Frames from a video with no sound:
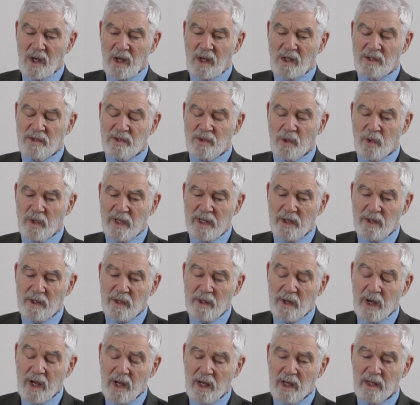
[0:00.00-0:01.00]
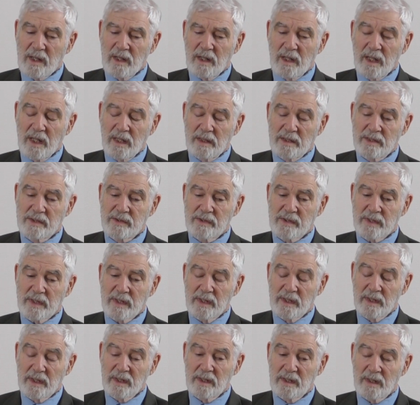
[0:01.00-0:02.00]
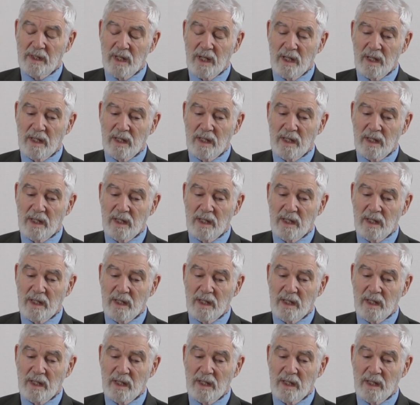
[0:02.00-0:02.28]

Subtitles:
So here is a